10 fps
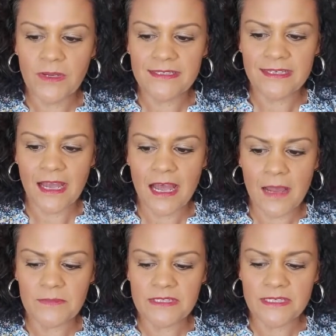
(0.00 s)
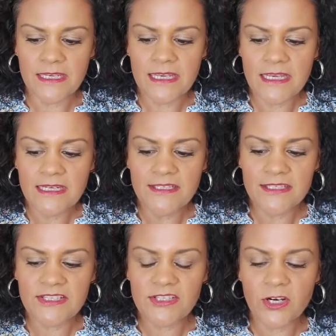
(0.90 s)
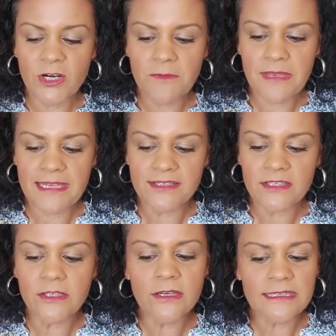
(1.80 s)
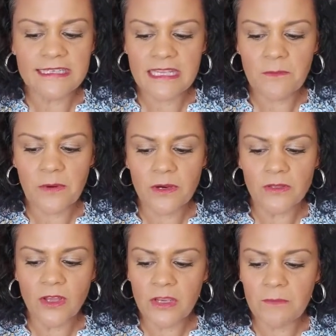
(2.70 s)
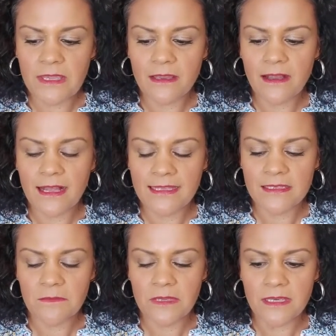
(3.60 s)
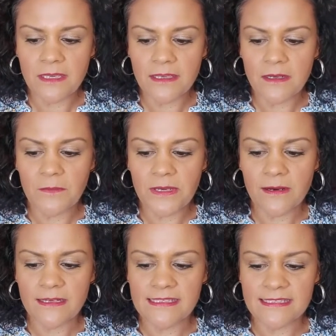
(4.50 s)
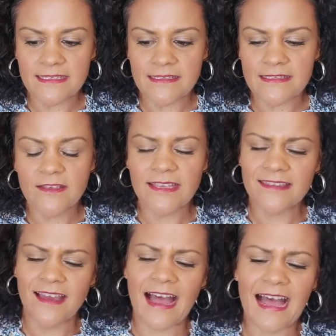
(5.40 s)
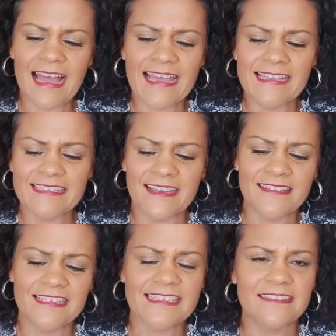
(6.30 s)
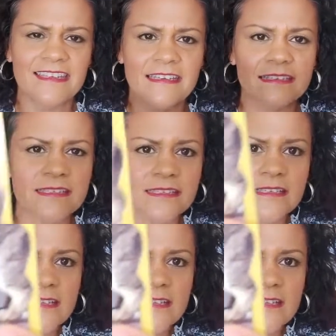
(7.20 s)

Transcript: adopt. Discernment, look deeper, look beyond immediate appearances. Look at the eyes on this lynx.